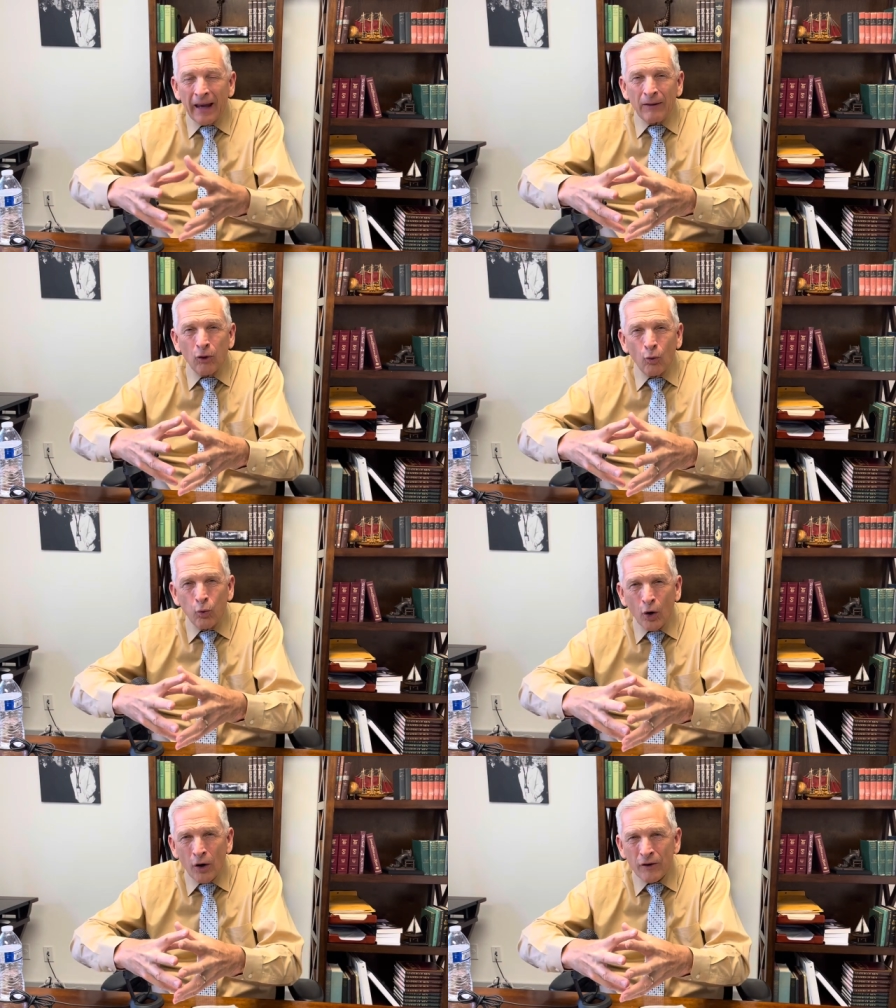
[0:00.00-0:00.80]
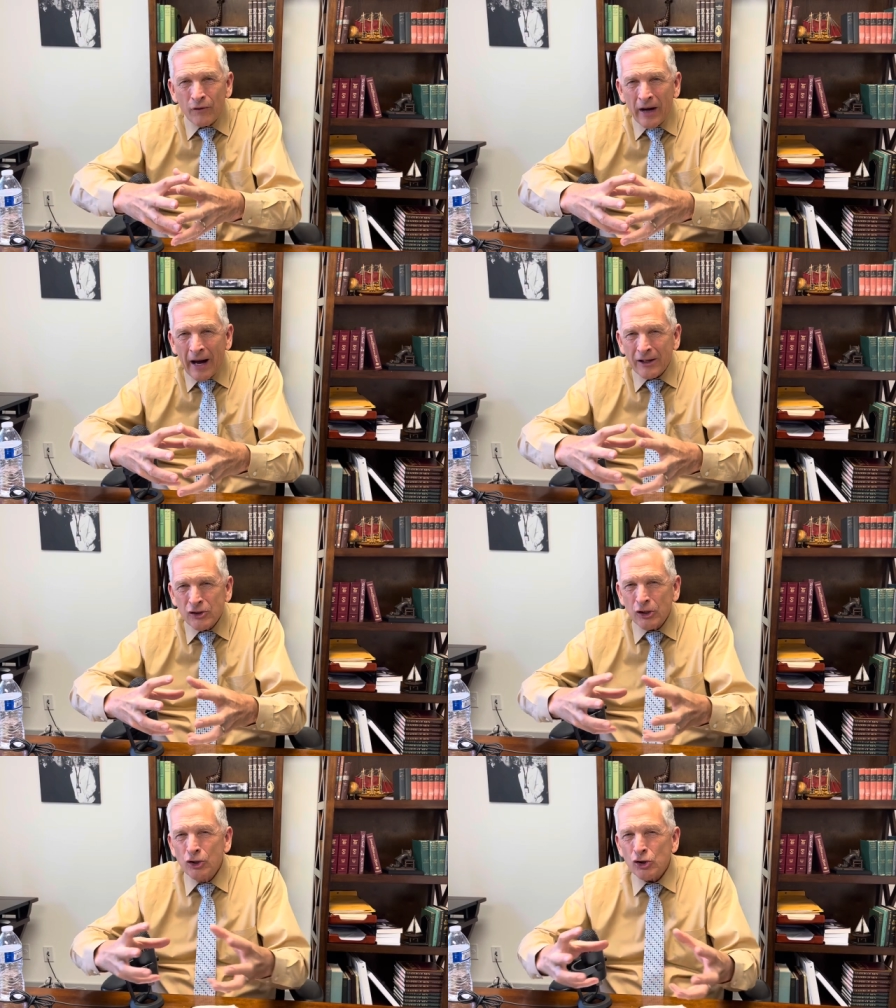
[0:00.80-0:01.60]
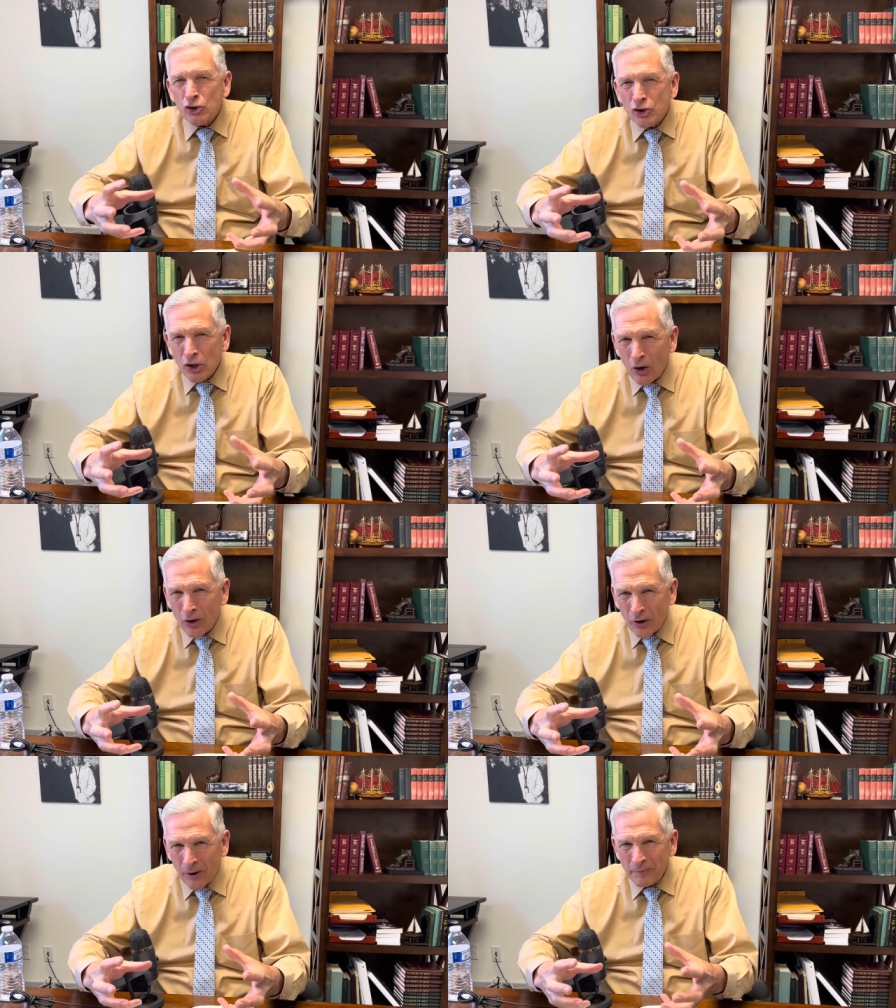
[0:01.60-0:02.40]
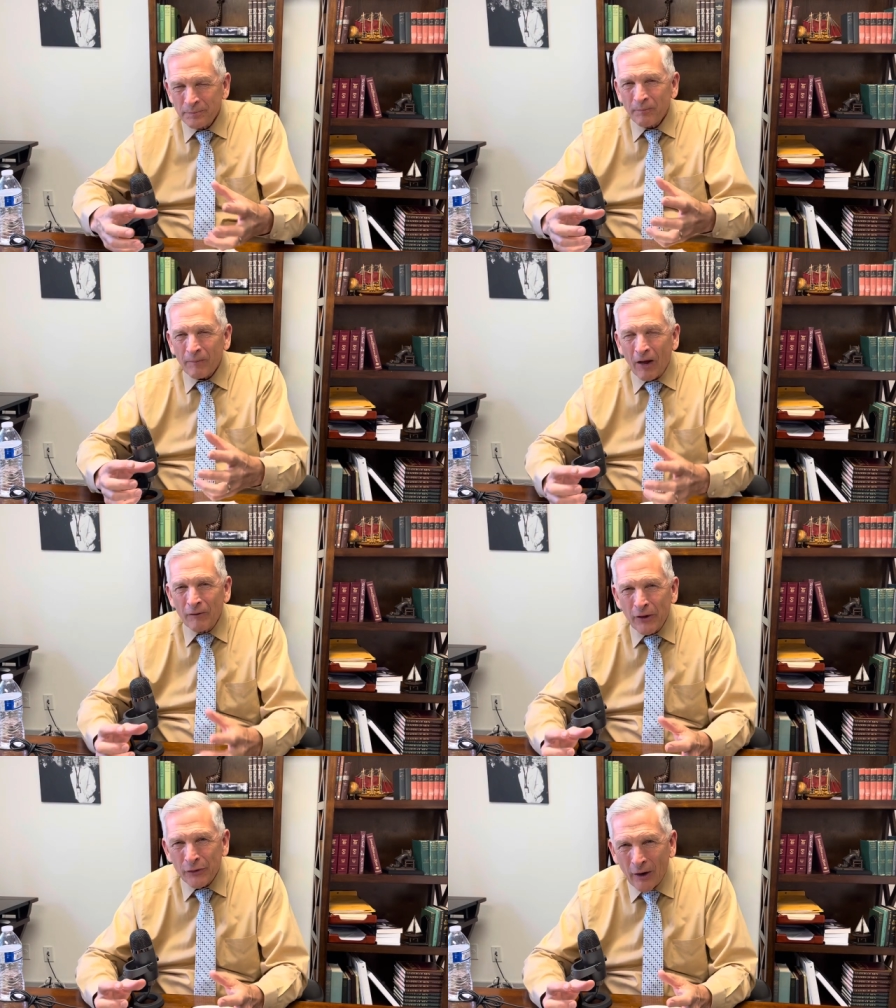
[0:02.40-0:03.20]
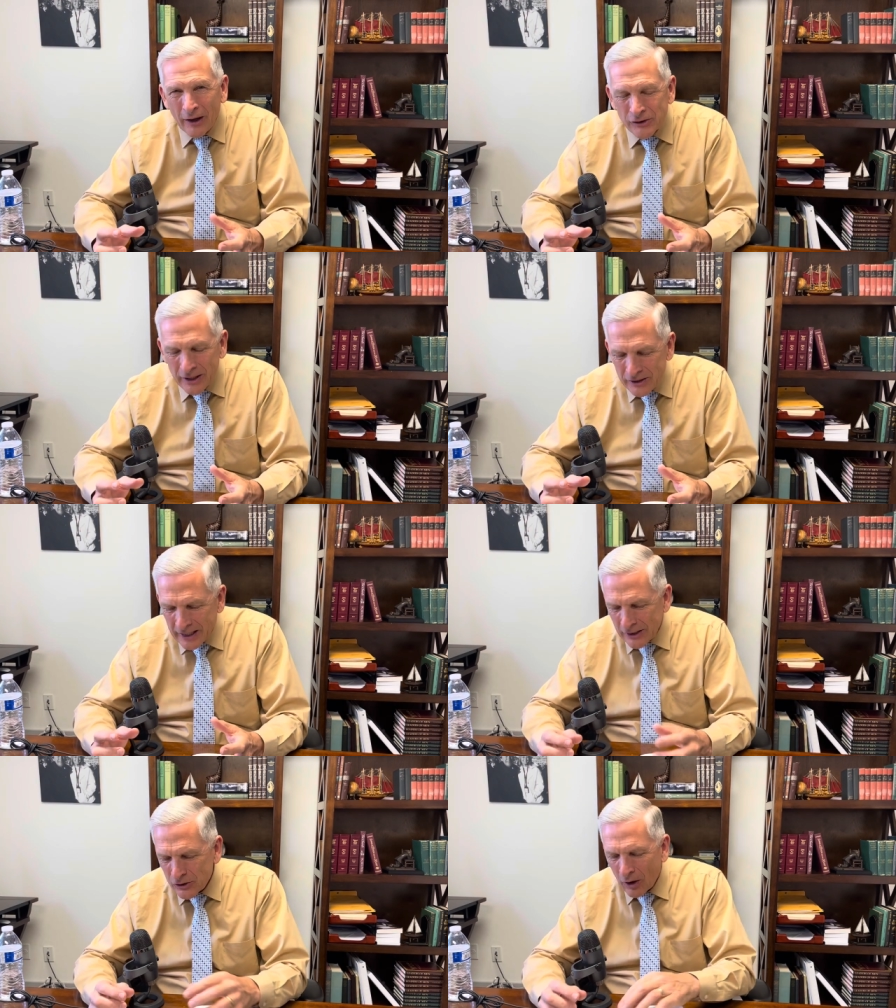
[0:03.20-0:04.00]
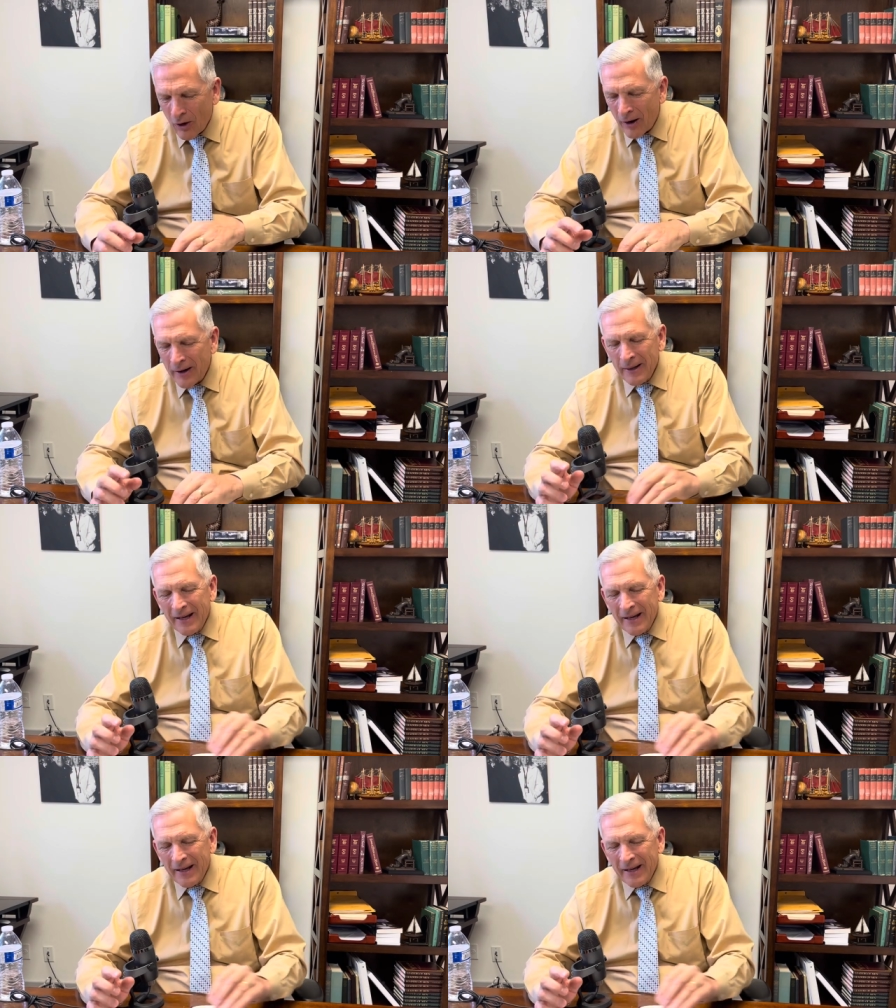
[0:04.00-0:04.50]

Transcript: And the Word of God is a discerner of the thoughts and intents of the heart.